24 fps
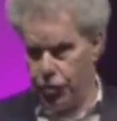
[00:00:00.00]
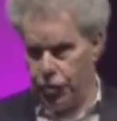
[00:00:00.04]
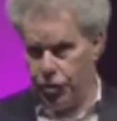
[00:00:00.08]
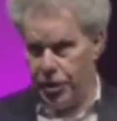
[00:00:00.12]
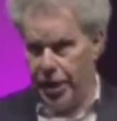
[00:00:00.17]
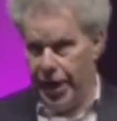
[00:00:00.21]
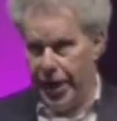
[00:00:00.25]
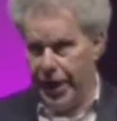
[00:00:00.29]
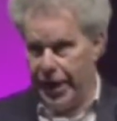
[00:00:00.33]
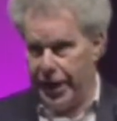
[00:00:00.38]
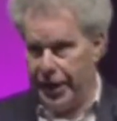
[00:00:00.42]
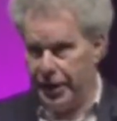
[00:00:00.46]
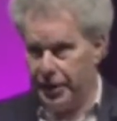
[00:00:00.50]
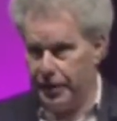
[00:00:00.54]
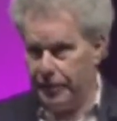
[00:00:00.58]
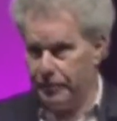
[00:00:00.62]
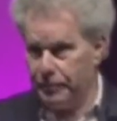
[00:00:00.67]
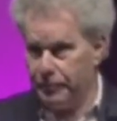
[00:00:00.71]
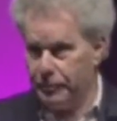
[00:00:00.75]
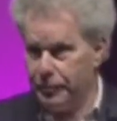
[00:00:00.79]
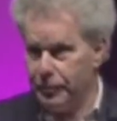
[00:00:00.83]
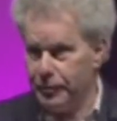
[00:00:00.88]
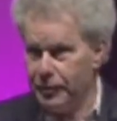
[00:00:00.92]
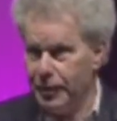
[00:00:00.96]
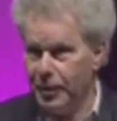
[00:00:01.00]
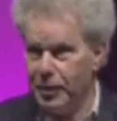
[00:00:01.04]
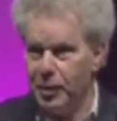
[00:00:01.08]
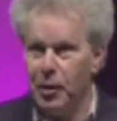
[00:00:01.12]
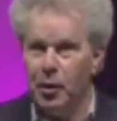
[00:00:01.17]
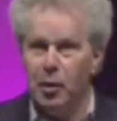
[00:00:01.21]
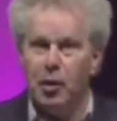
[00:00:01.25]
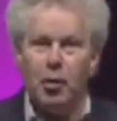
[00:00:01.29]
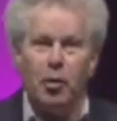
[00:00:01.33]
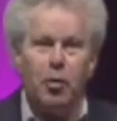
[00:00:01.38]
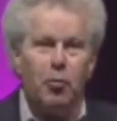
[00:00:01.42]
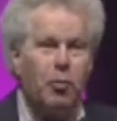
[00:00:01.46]
Day,
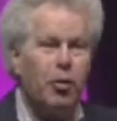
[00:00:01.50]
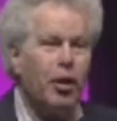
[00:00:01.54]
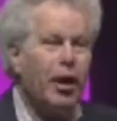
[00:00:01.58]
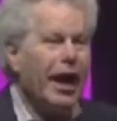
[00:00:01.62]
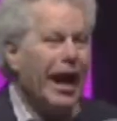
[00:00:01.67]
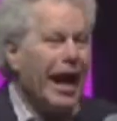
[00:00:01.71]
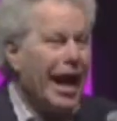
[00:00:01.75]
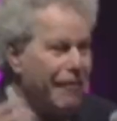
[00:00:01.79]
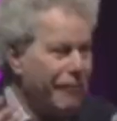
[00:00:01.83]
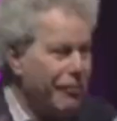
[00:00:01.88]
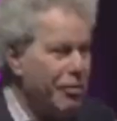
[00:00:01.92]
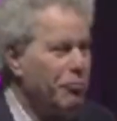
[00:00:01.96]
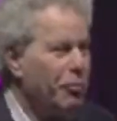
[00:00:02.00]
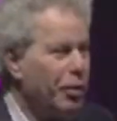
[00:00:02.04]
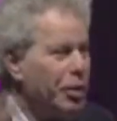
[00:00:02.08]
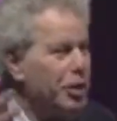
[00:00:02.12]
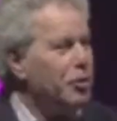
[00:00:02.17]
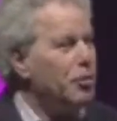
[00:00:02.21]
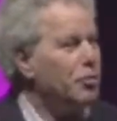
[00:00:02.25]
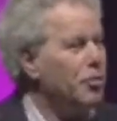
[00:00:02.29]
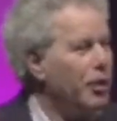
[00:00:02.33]
where everyone who